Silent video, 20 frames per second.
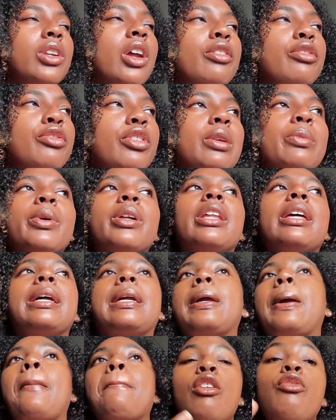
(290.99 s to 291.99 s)
not free, but
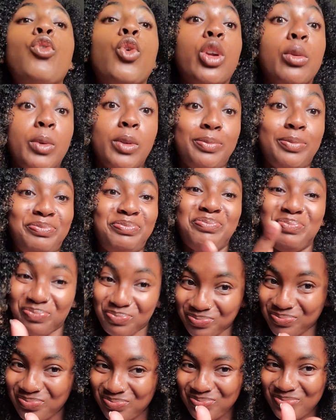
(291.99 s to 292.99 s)
like affordable.
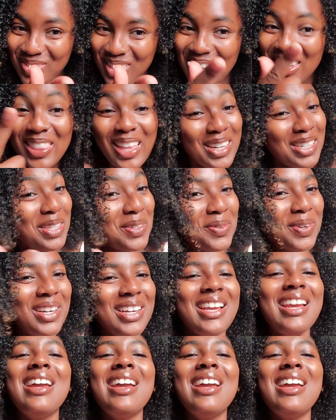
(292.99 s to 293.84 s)
That's the word.